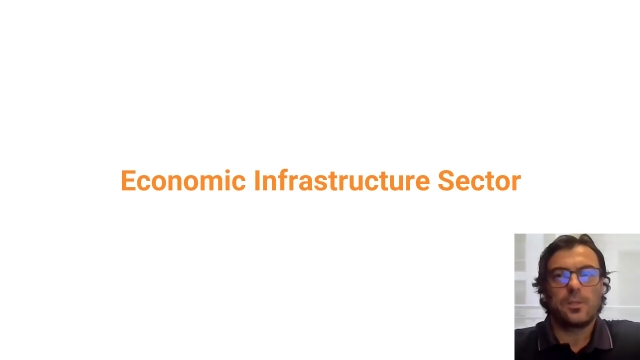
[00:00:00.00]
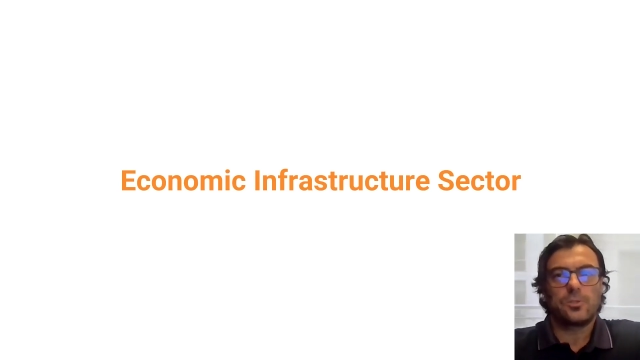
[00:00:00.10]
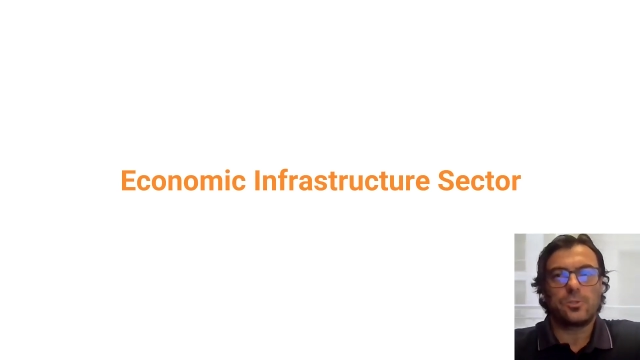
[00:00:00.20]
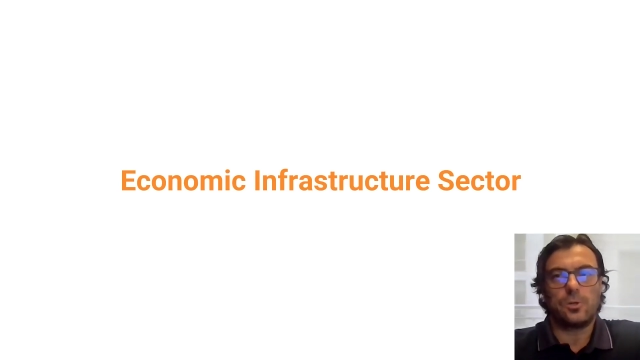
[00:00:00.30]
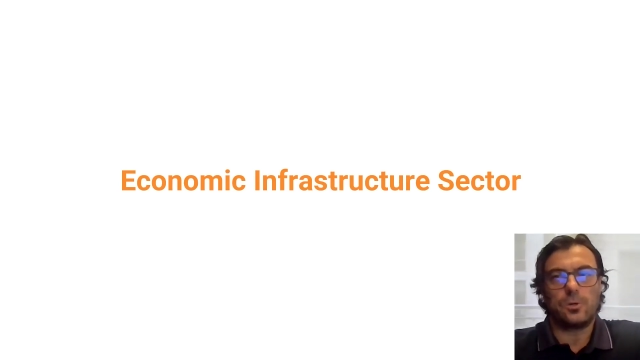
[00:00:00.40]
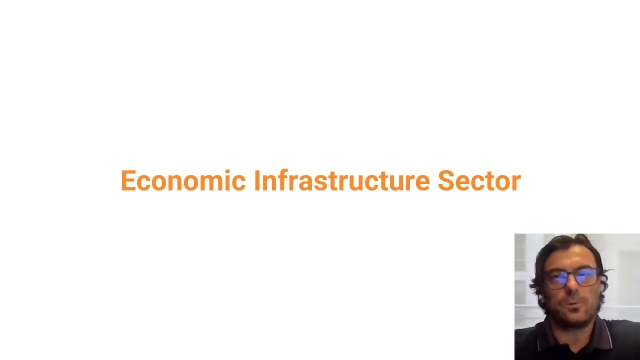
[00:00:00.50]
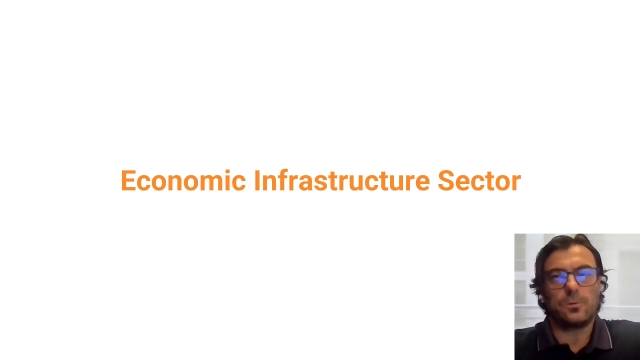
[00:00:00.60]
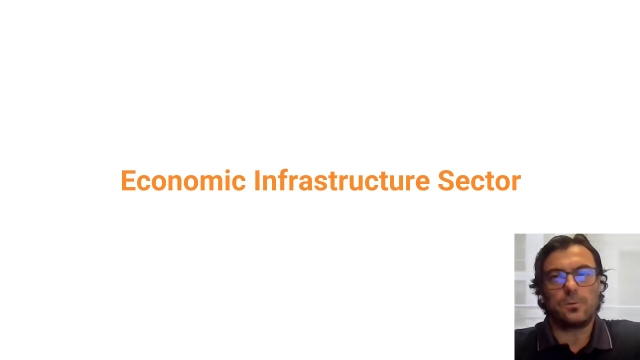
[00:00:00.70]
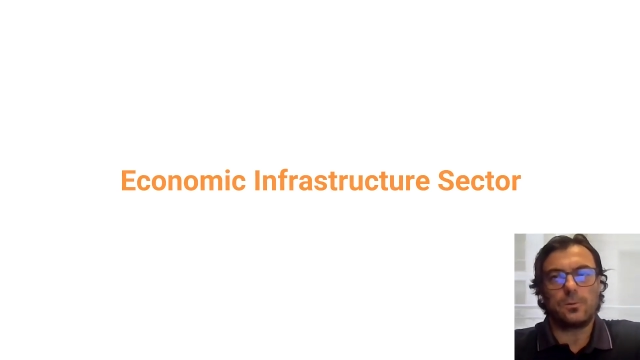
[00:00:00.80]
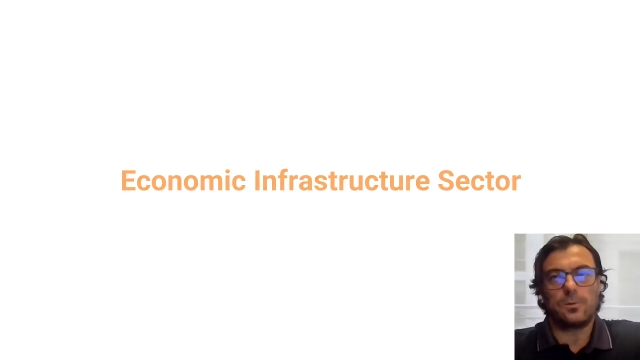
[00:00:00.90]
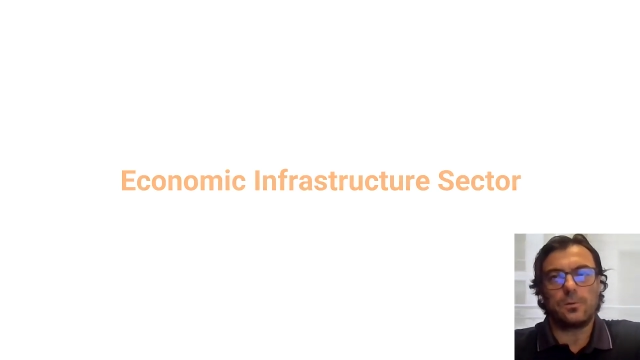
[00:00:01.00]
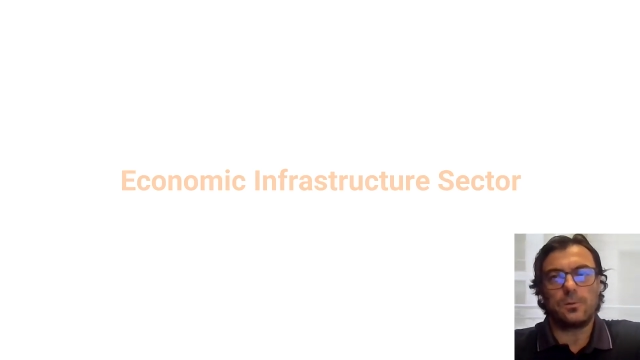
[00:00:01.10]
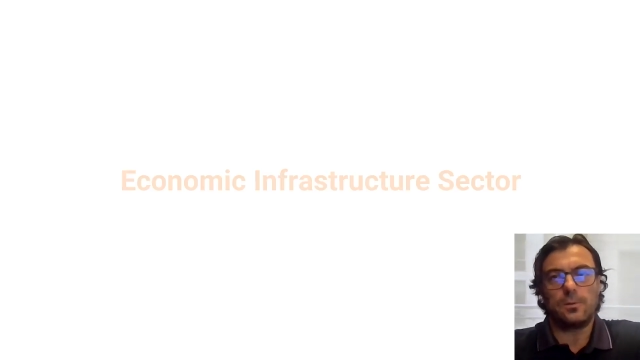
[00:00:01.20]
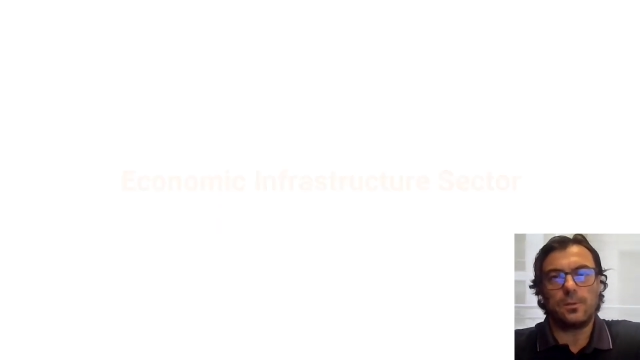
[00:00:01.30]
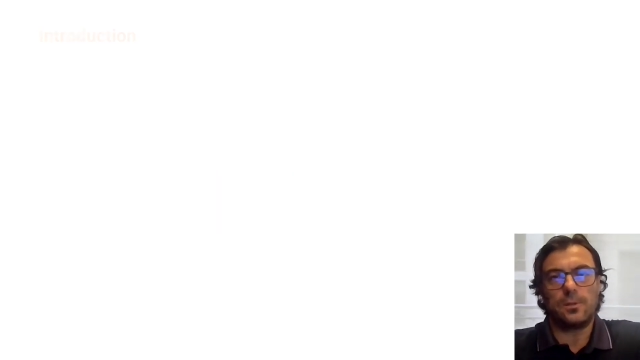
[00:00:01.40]
So
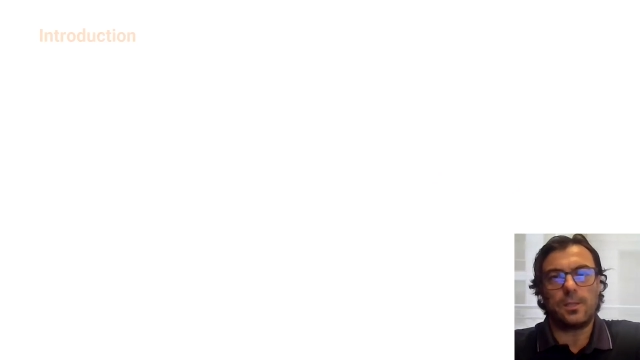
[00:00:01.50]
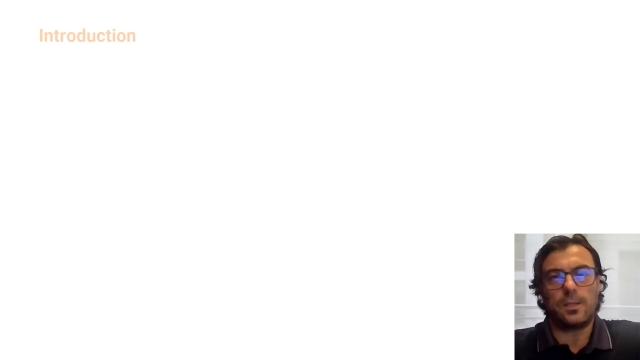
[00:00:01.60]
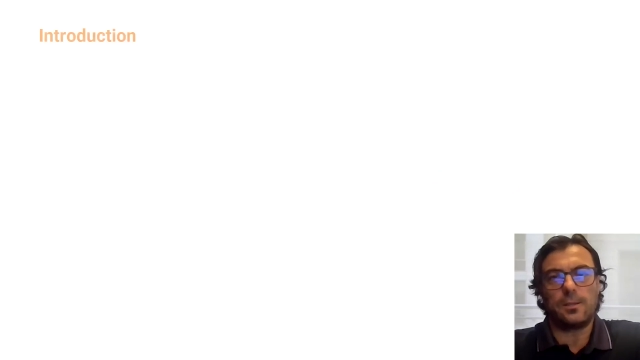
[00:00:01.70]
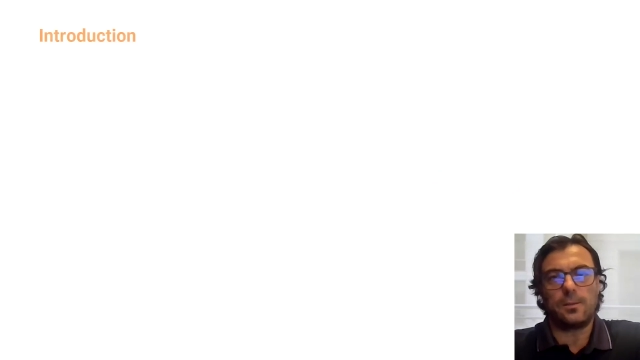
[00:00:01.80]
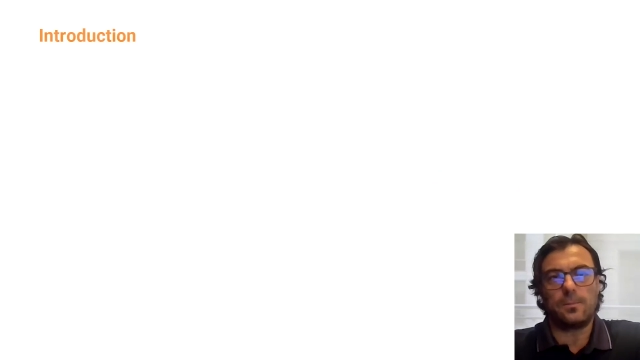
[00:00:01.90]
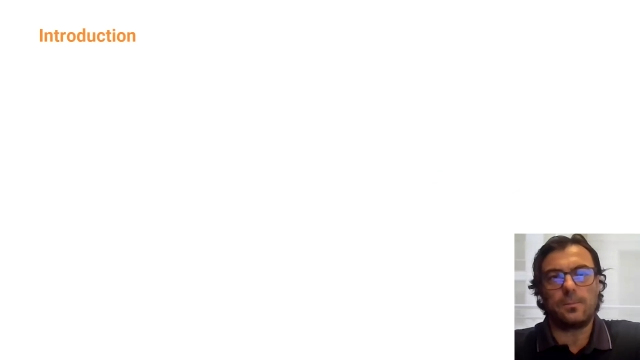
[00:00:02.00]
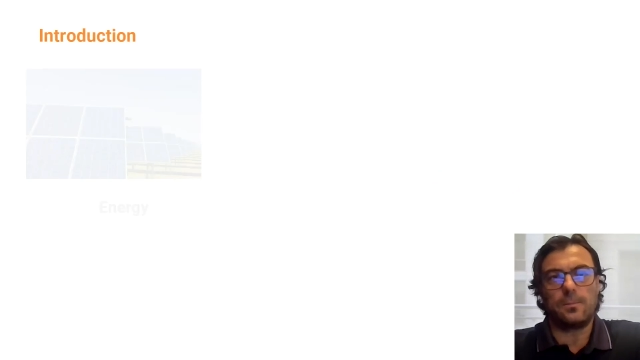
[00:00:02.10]
the